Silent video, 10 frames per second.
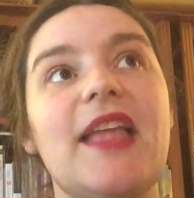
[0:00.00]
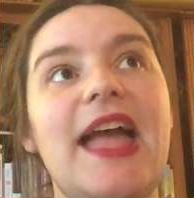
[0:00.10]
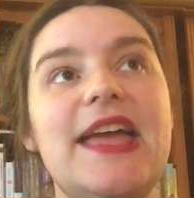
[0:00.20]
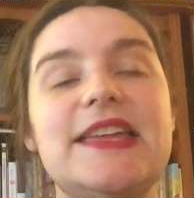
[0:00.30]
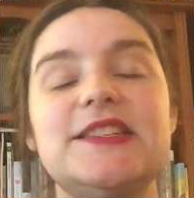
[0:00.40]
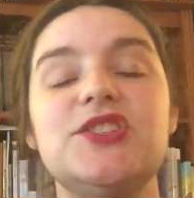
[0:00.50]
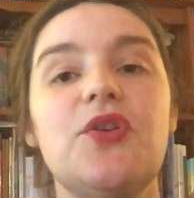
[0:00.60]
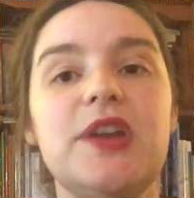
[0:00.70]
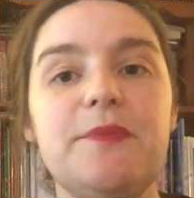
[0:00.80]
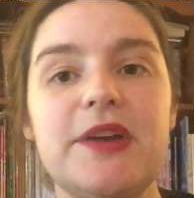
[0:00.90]
And
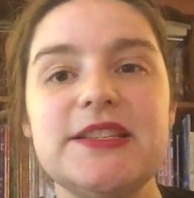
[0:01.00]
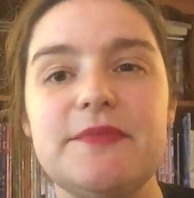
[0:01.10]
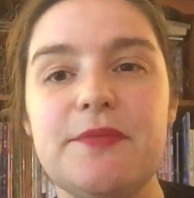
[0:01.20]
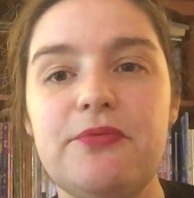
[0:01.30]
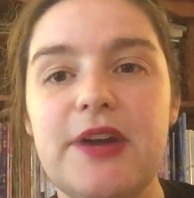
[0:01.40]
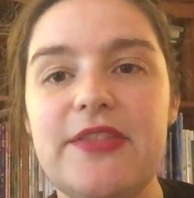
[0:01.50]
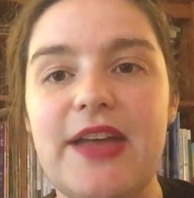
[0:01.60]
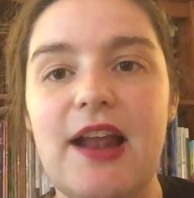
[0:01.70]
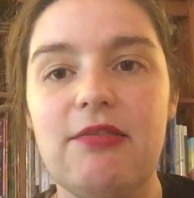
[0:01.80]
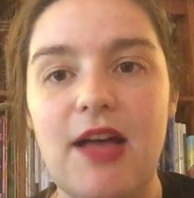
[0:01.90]
Tony brings up the point
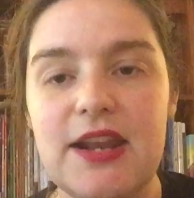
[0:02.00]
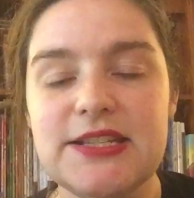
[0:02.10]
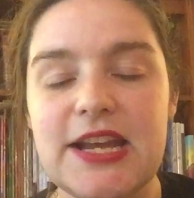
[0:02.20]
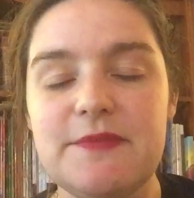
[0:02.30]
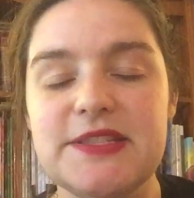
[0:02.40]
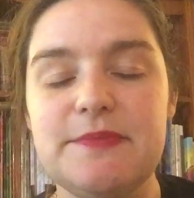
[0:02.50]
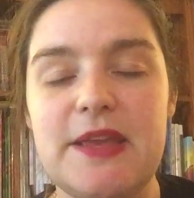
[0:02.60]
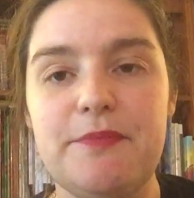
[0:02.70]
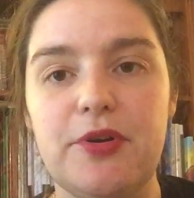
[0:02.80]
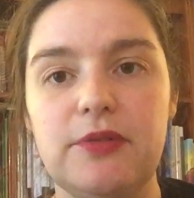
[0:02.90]
that a lot of times
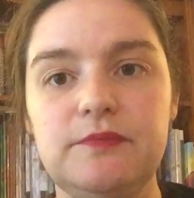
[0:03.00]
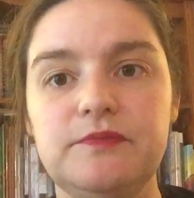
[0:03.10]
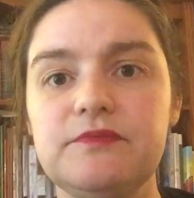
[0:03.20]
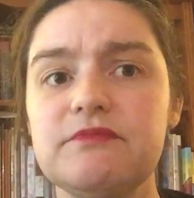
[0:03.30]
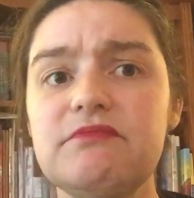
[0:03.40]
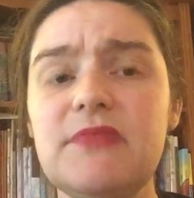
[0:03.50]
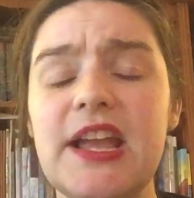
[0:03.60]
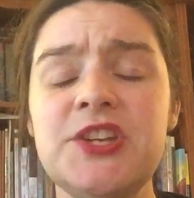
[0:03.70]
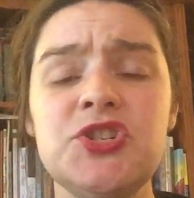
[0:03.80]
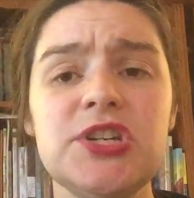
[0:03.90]
people
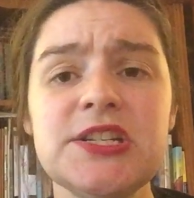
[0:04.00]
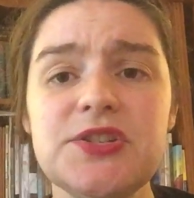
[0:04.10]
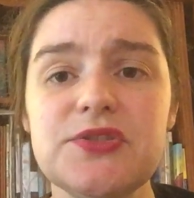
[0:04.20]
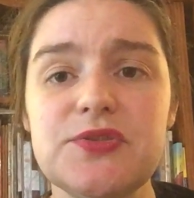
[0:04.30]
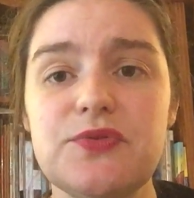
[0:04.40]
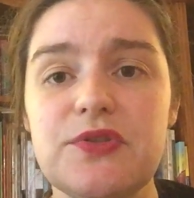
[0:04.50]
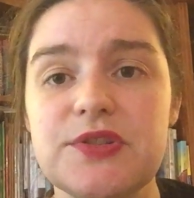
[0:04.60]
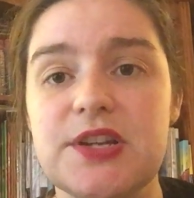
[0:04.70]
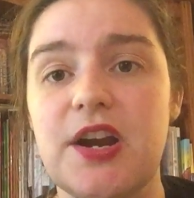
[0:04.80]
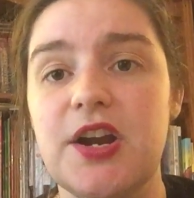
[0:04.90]
in traditional
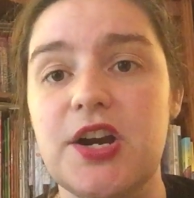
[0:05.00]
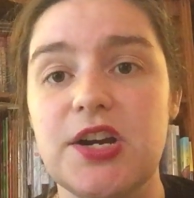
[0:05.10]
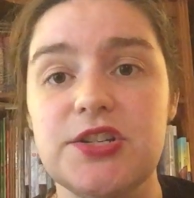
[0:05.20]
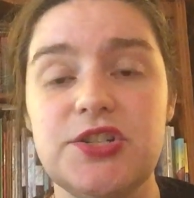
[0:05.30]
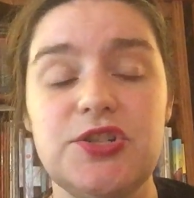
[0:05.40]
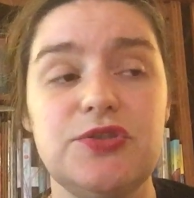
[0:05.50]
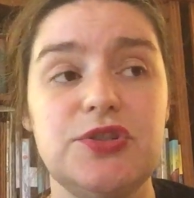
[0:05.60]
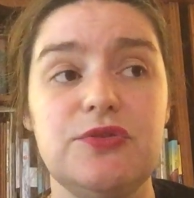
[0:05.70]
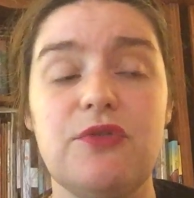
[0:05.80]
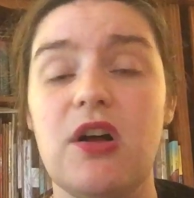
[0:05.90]
schools are encouraged to
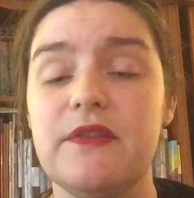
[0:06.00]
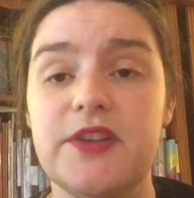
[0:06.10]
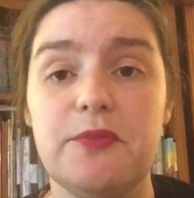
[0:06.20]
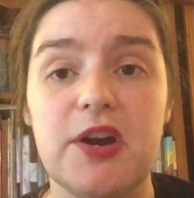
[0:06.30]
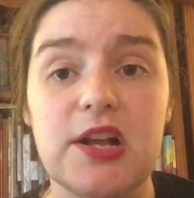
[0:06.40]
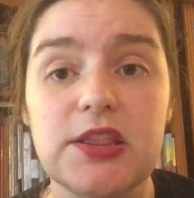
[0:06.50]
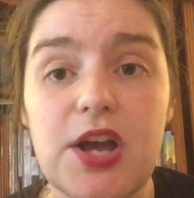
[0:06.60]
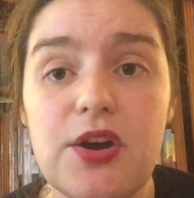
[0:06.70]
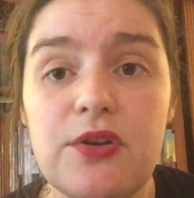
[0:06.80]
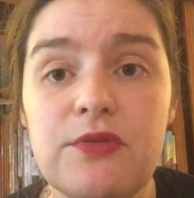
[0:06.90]
do all of their work
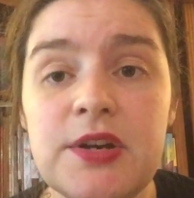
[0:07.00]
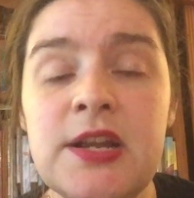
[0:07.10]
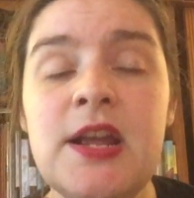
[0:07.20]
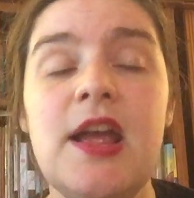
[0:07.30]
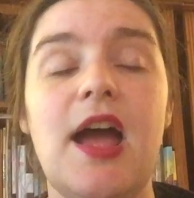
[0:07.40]
alone.